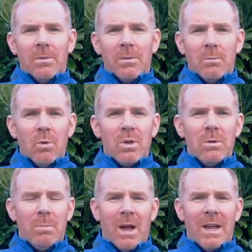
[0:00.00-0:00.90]
The more you
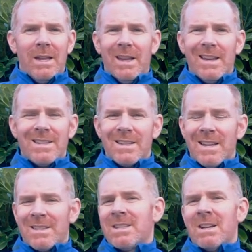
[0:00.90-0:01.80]
pay isn't
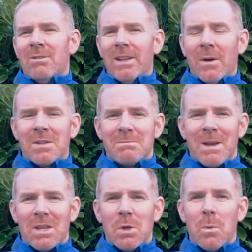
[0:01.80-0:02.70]
necessarily going to
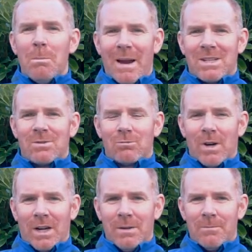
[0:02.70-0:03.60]
make you a better
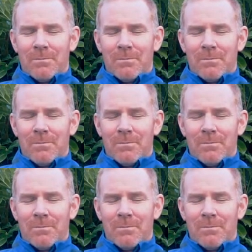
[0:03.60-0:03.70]
runner,